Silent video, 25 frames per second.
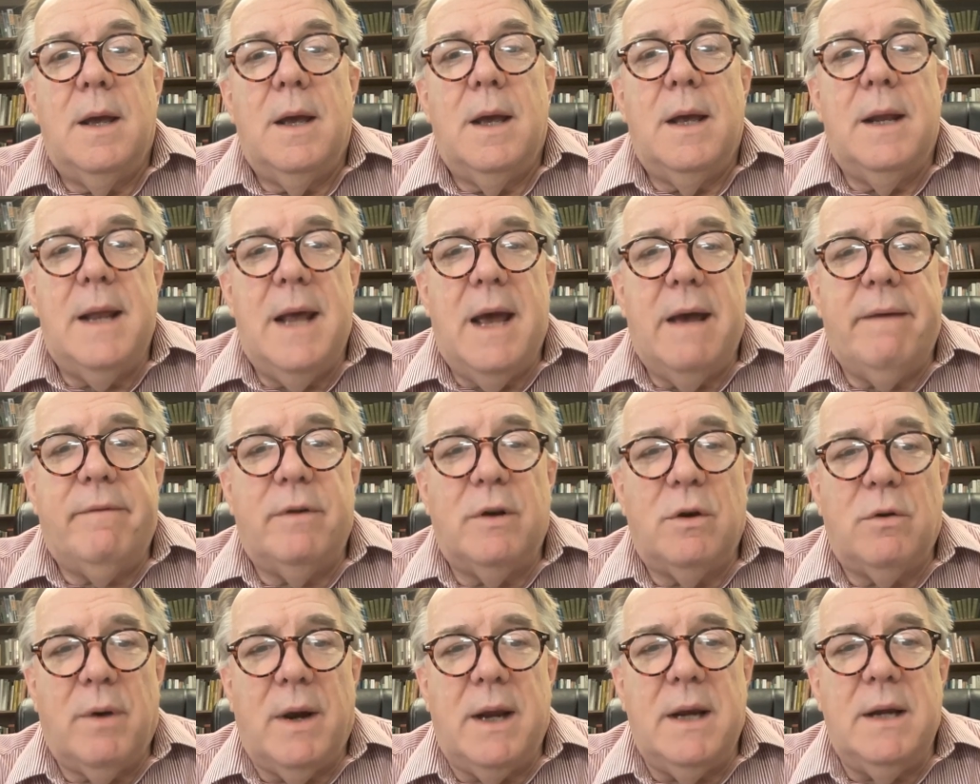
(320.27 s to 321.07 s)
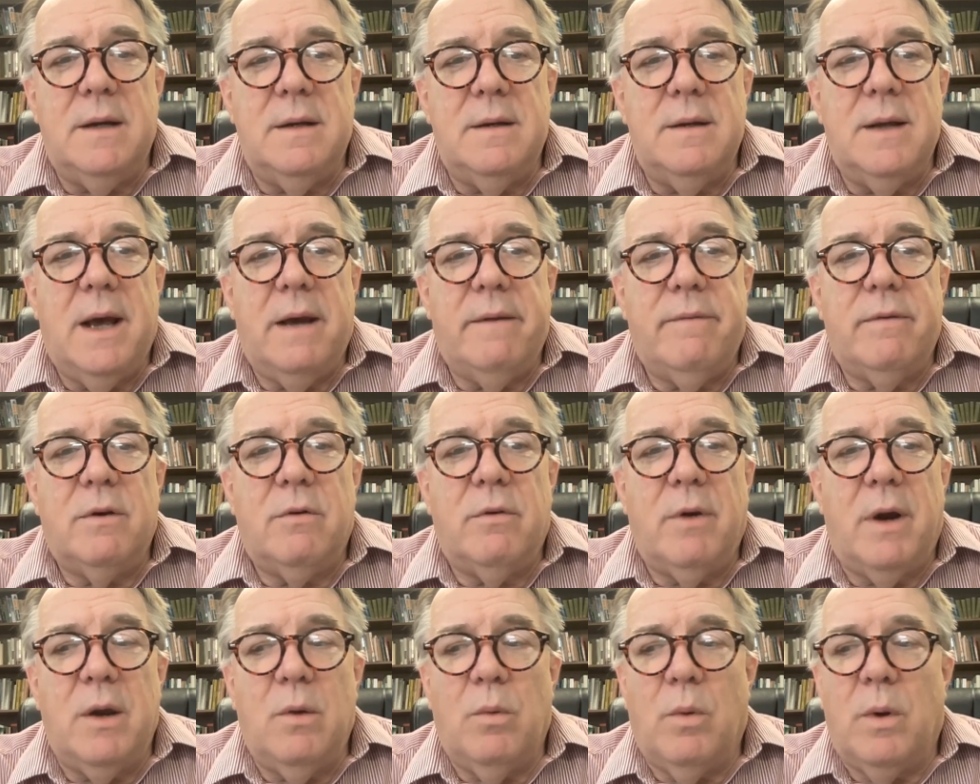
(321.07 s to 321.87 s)
and have a great have a
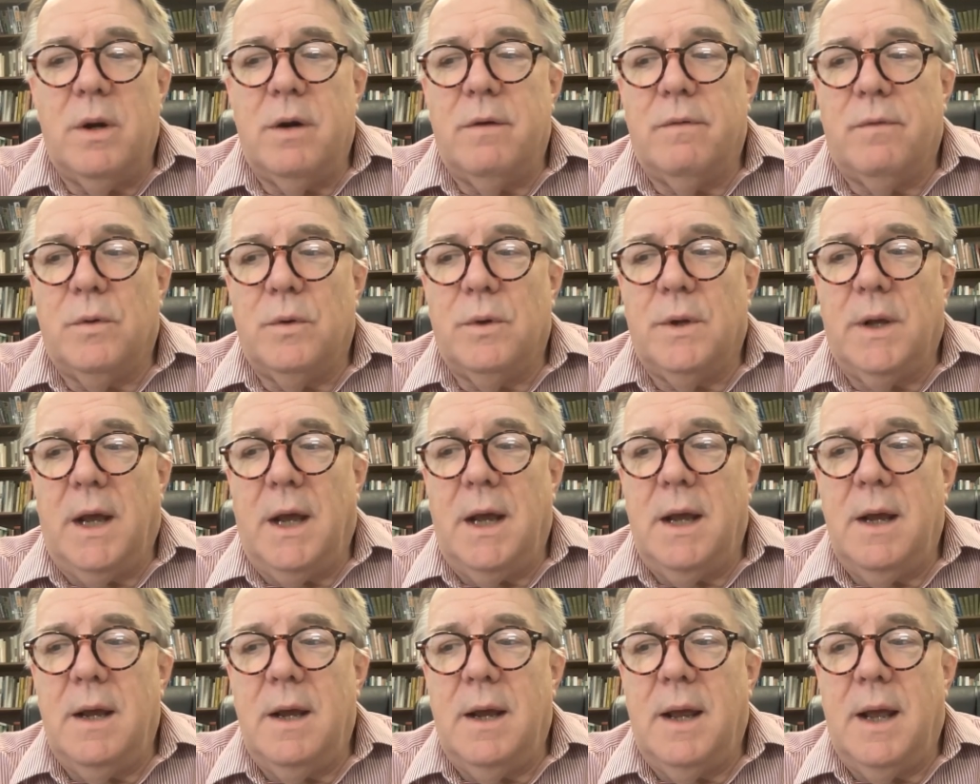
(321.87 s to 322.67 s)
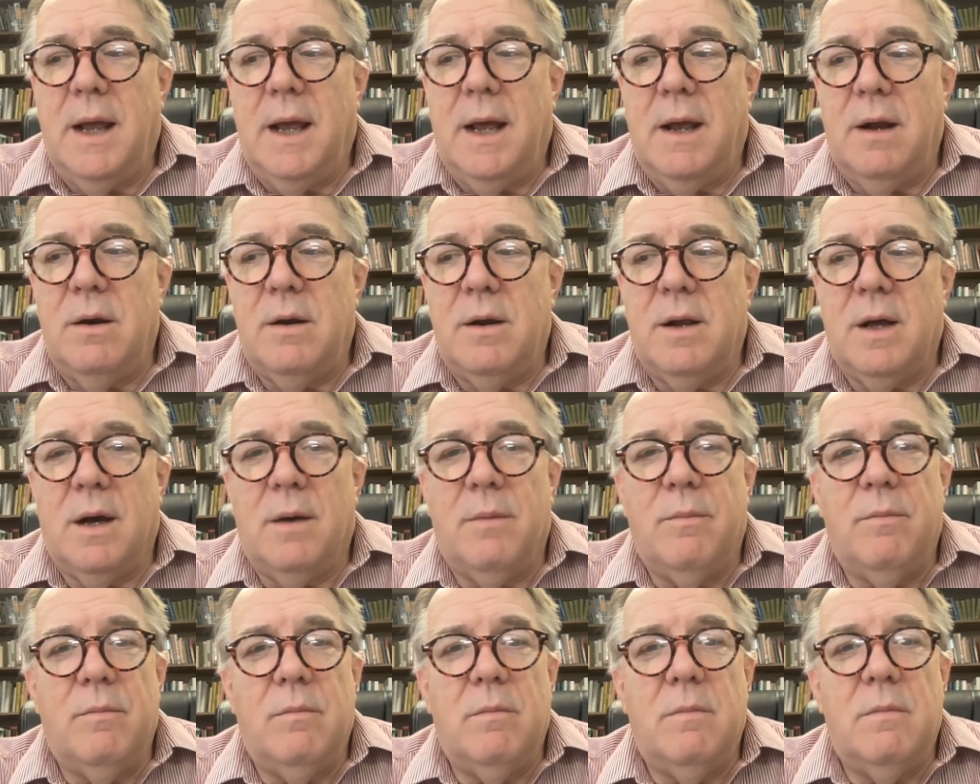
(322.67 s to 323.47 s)
great wonderful day and
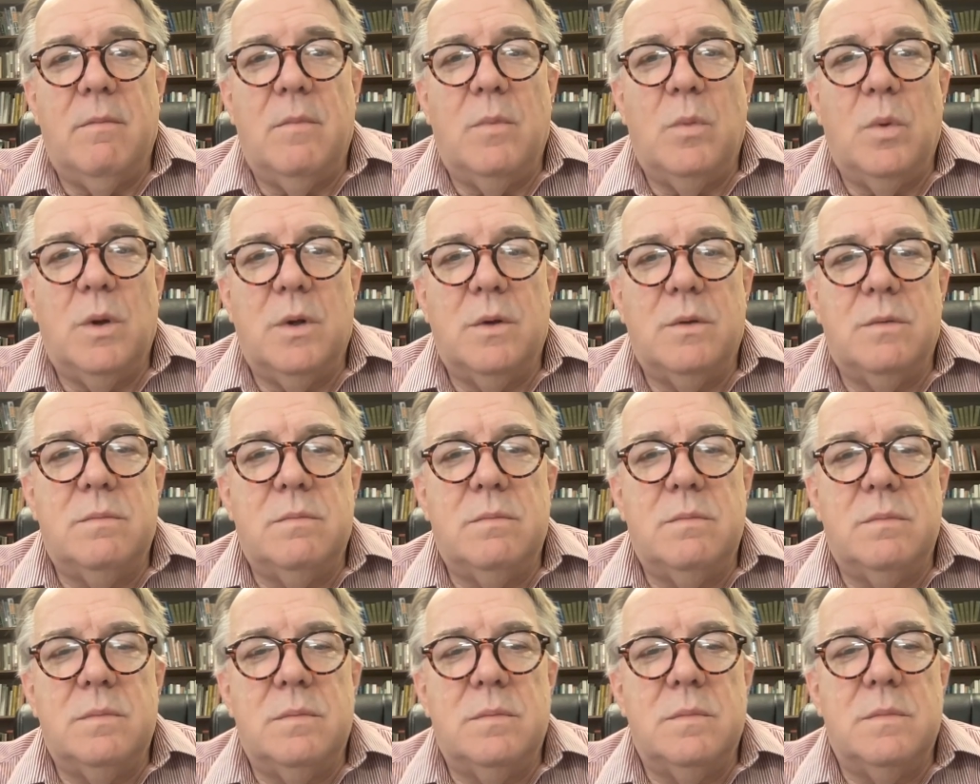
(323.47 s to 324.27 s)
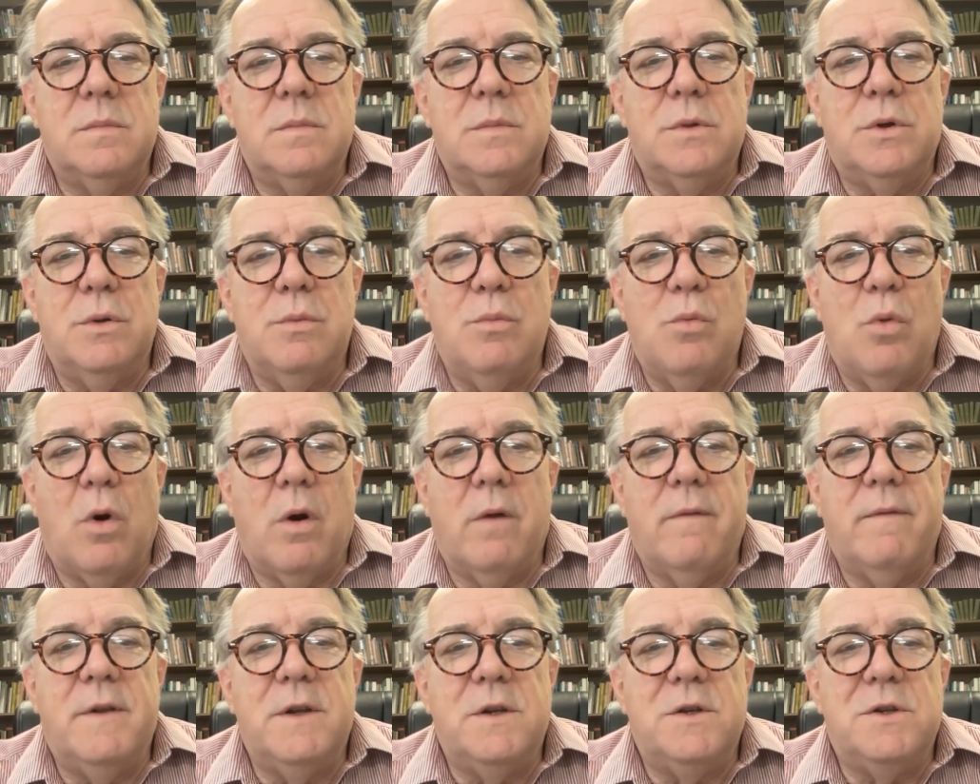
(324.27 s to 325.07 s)
um, we'll do more
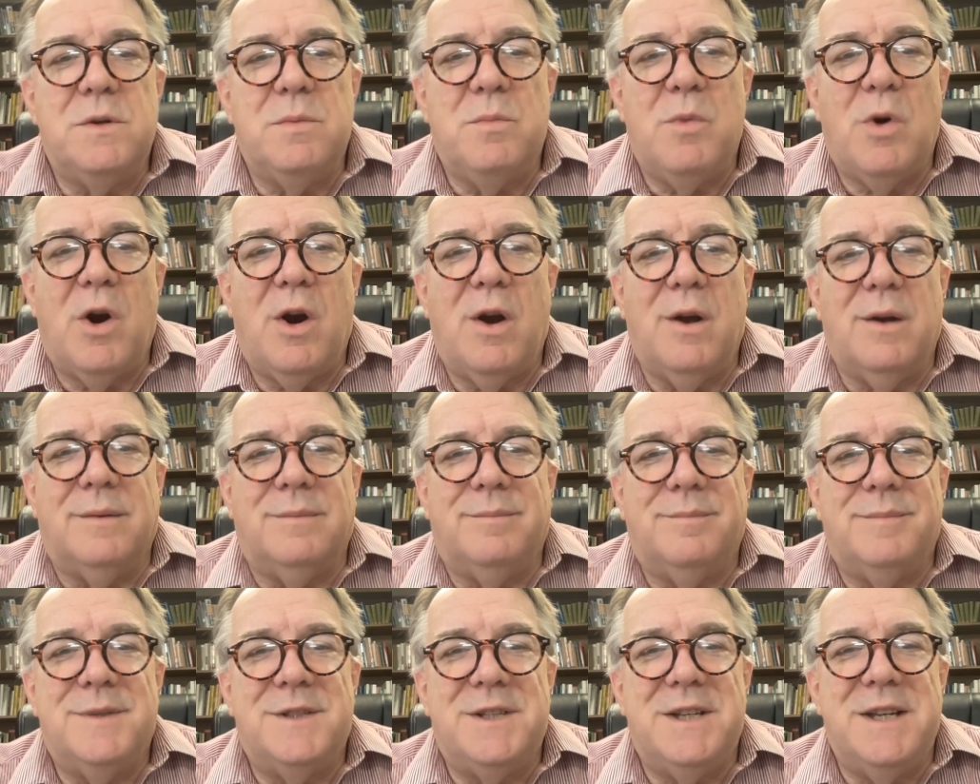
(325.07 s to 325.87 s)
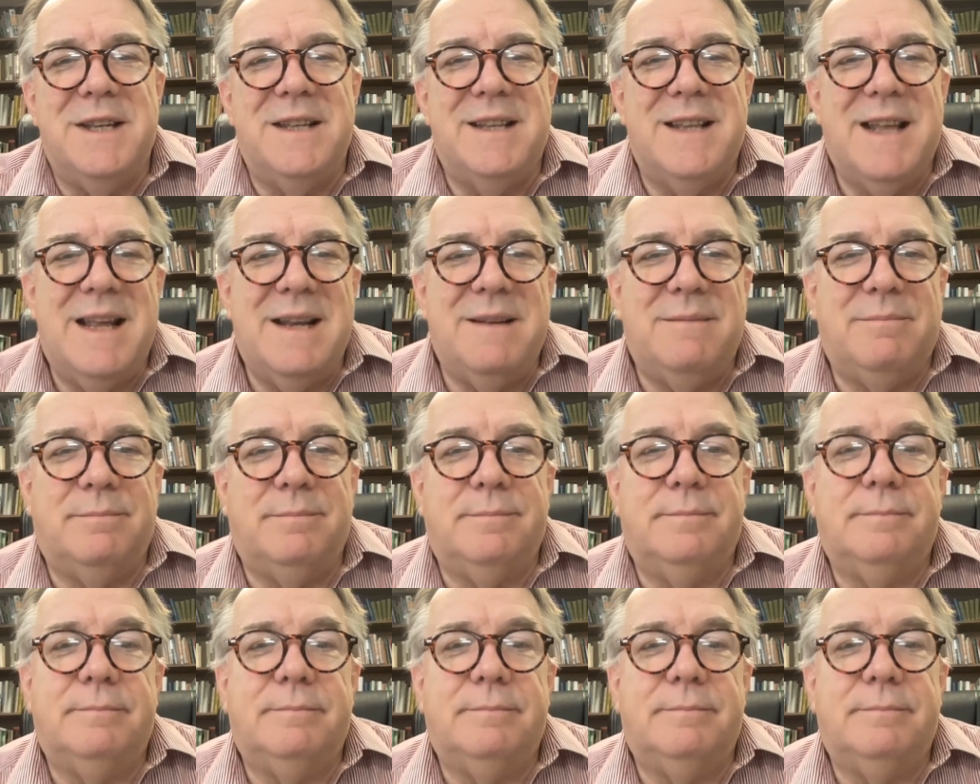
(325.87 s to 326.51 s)
of this tomorrow see you then